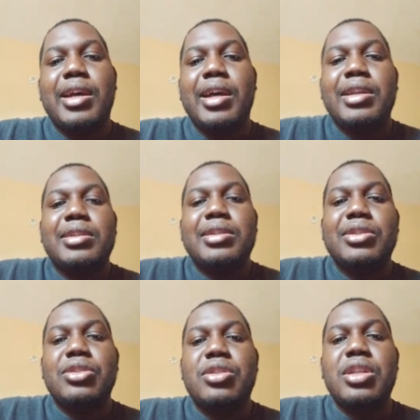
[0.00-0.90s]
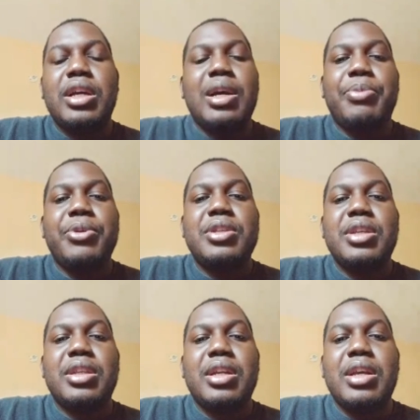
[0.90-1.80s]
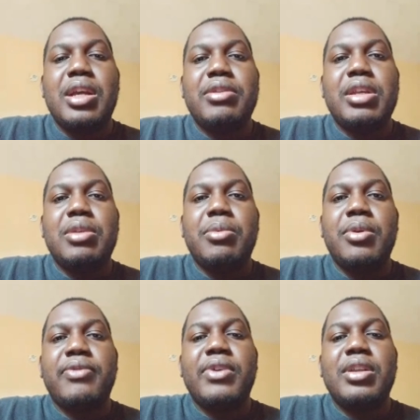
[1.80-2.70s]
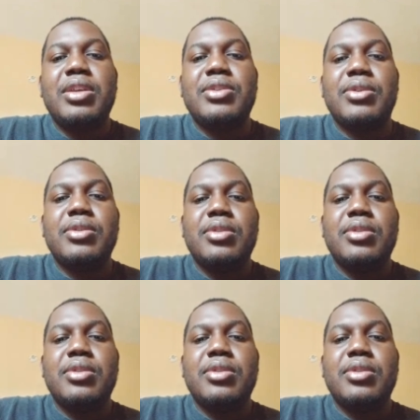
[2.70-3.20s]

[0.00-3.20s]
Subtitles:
and select a preset and really work for this one.